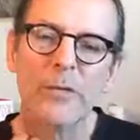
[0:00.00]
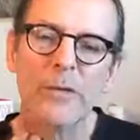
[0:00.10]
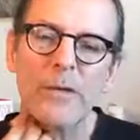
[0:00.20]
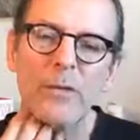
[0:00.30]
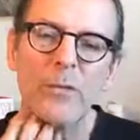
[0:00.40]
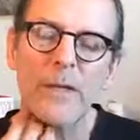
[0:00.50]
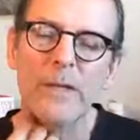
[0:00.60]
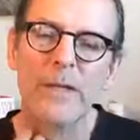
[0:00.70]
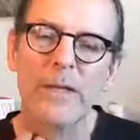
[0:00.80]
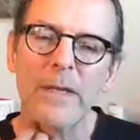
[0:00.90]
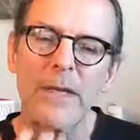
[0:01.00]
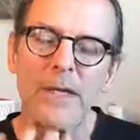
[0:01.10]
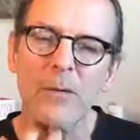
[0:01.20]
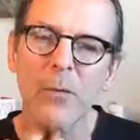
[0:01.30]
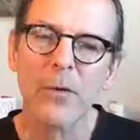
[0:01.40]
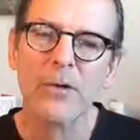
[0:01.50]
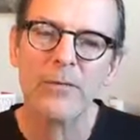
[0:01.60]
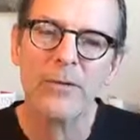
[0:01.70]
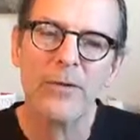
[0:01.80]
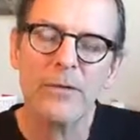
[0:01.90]
with and it works
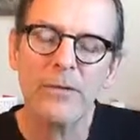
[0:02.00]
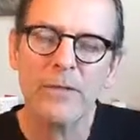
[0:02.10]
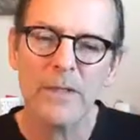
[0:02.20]
for you,